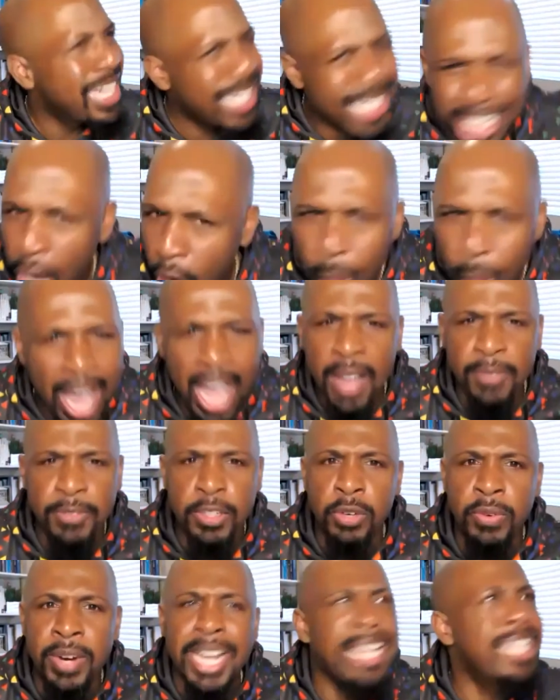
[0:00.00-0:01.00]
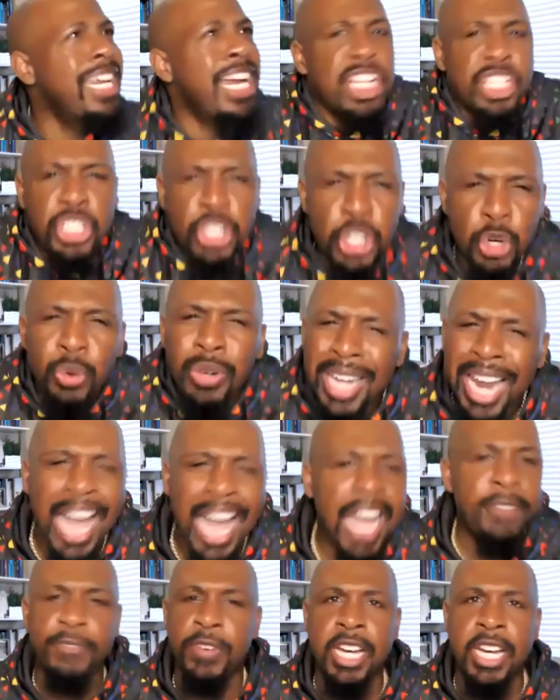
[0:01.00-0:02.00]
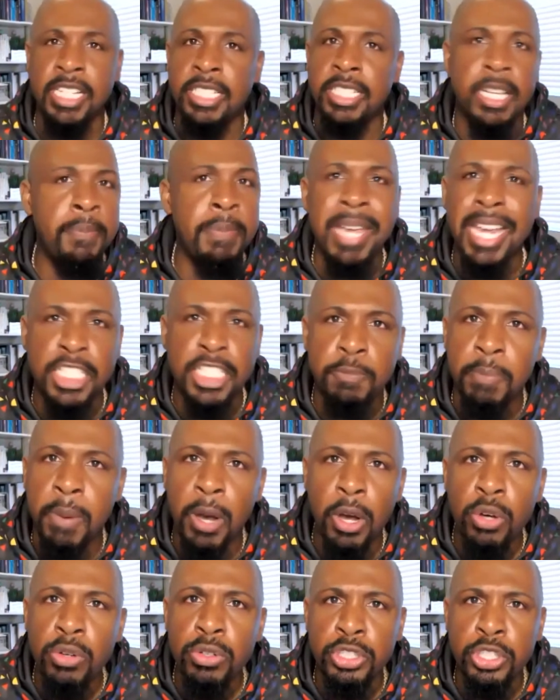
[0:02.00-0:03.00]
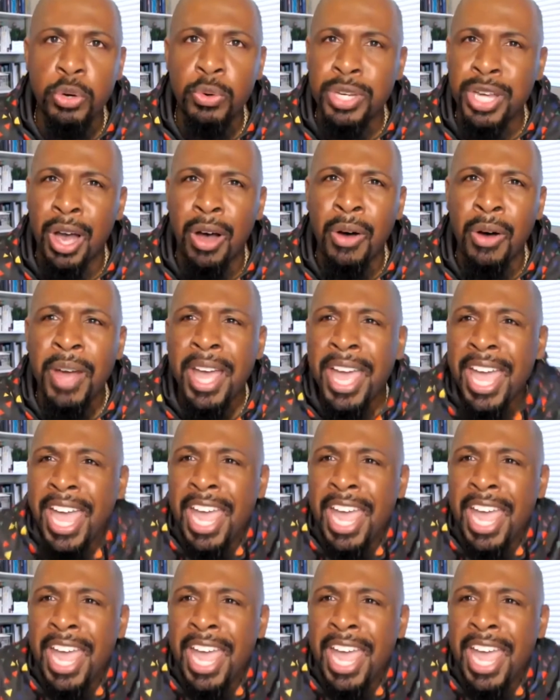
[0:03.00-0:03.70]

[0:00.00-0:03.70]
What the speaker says: Go after it. There's new life for us to be exposed to, y'all.